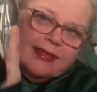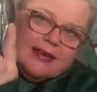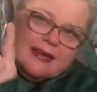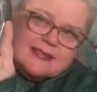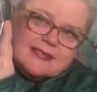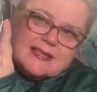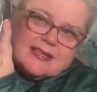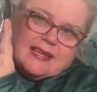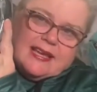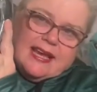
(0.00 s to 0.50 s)
that
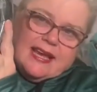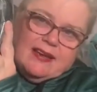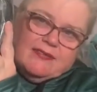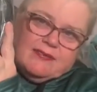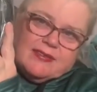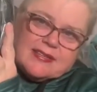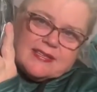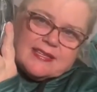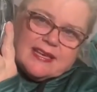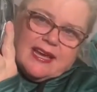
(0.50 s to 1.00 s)
is a
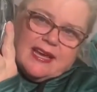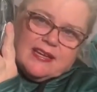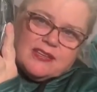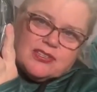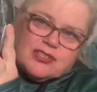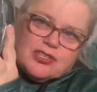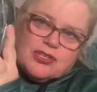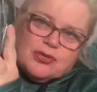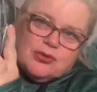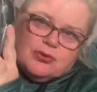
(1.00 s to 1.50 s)
canvas
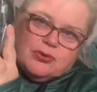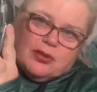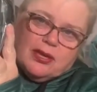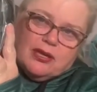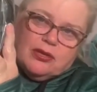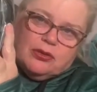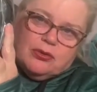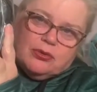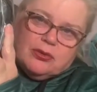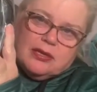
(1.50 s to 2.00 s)
case too
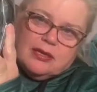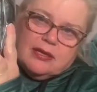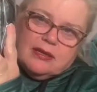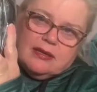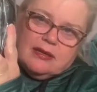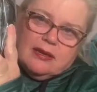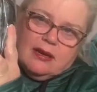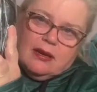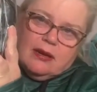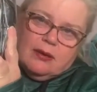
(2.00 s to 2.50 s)
that you
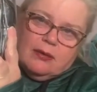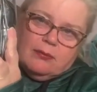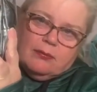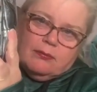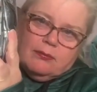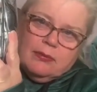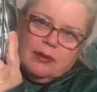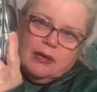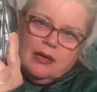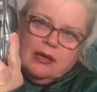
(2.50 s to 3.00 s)
can
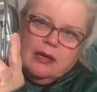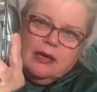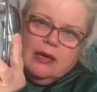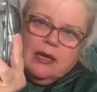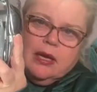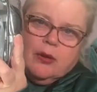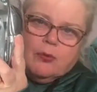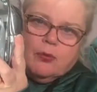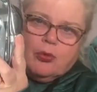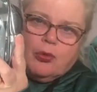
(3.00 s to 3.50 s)
um,
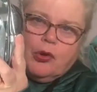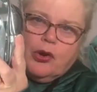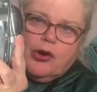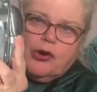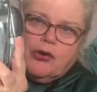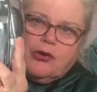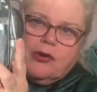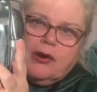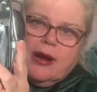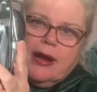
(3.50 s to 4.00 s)

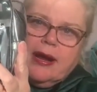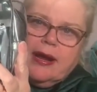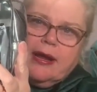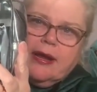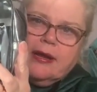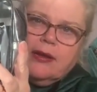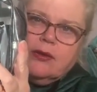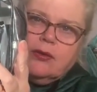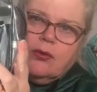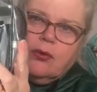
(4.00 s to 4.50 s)
embroider
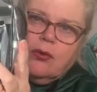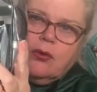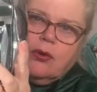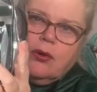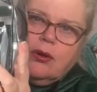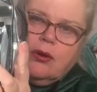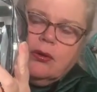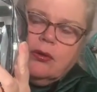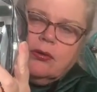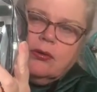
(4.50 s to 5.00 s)
on
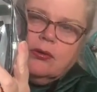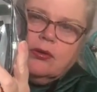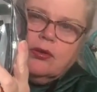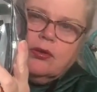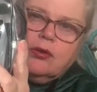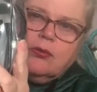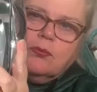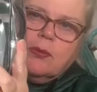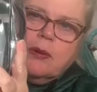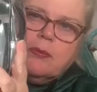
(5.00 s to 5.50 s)
or you
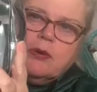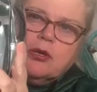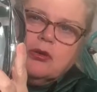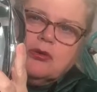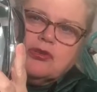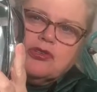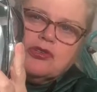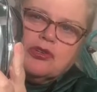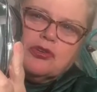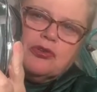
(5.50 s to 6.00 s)
know, maybe
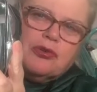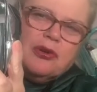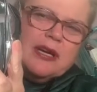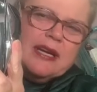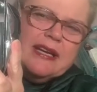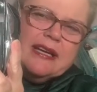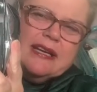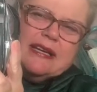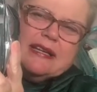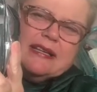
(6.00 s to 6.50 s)
use your
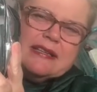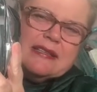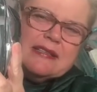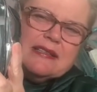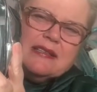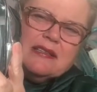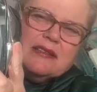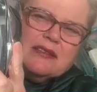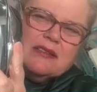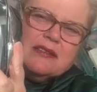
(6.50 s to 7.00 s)
Cricut
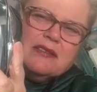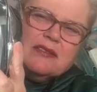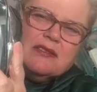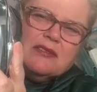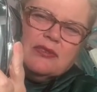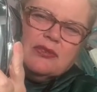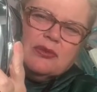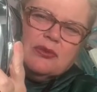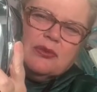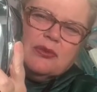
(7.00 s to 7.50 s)
to
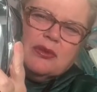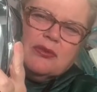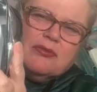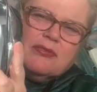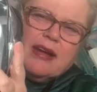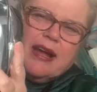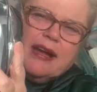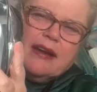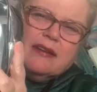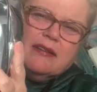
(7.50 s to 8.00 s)
do the
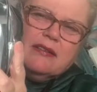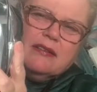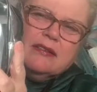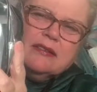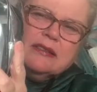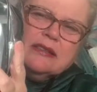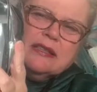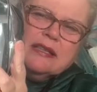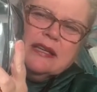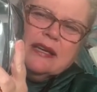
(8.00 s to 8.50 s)
vinyl.
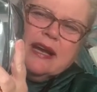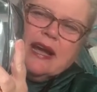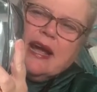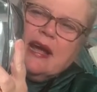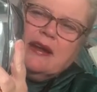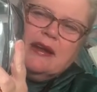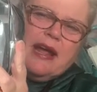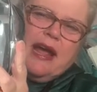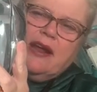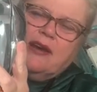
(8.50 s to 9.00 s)

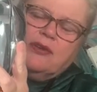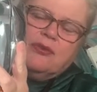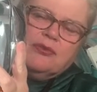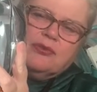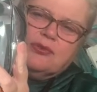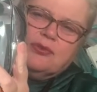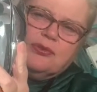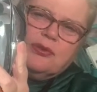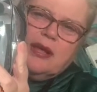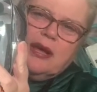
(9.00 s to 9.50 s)
I, I
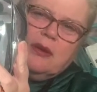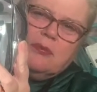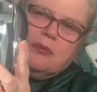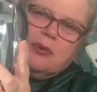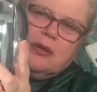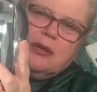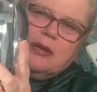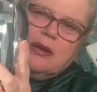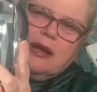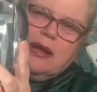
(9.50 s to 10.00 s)
don't do that,
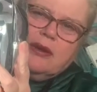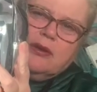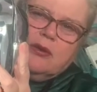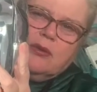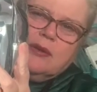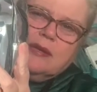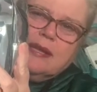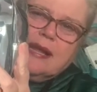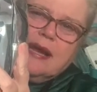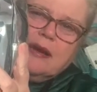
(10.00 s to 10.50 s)
but I
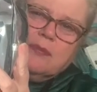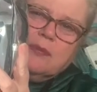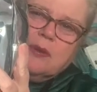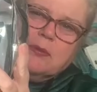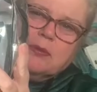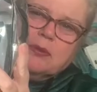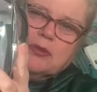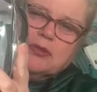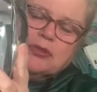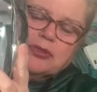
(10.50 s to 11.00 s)
know a lot of
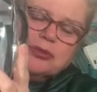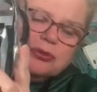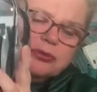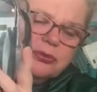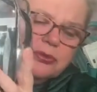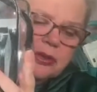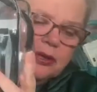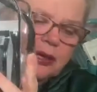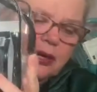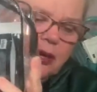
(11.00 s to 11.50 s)
people do.